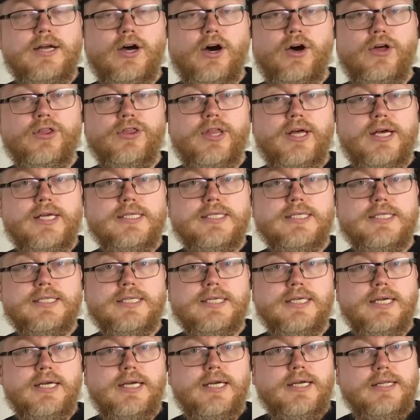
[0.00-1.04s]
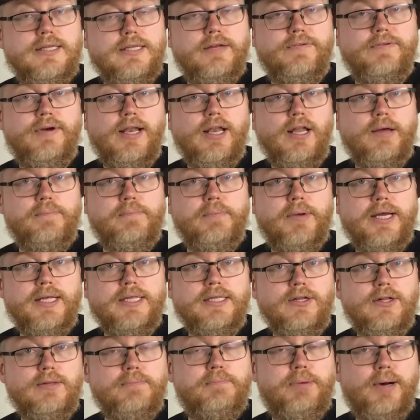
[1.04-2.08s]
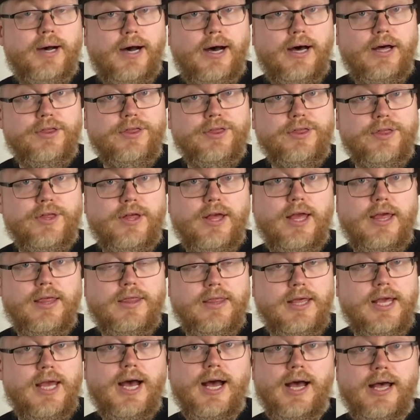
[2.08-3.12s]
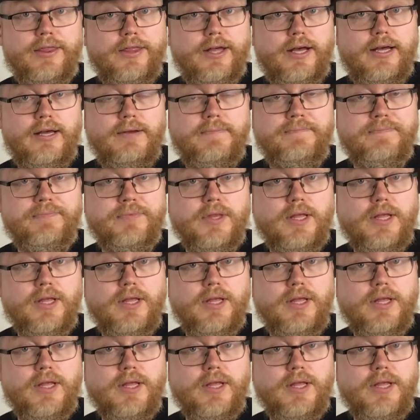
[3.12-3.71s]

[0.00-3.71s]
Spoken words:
on this developmental path in the other,